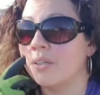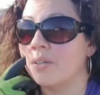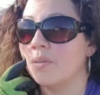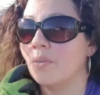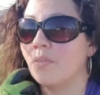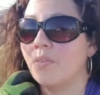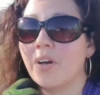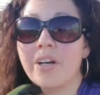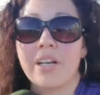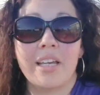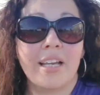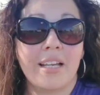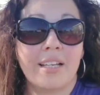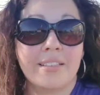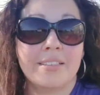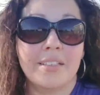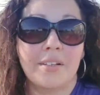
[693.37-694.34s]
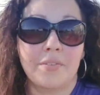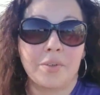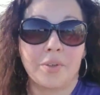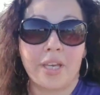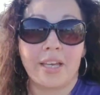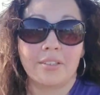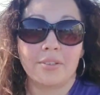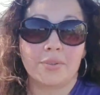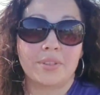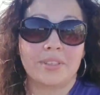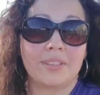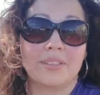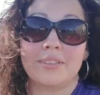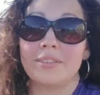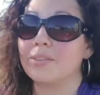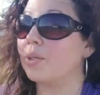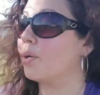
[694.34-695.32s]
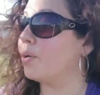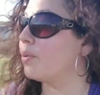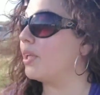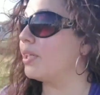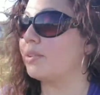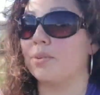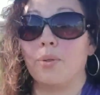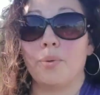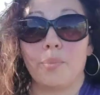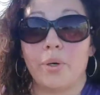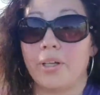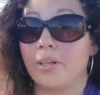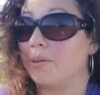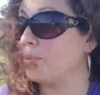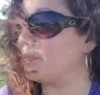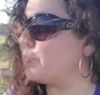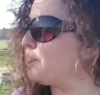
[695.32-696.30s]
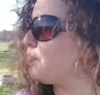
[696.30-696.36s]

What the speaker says: we've already had several casualties, so that's no bueno.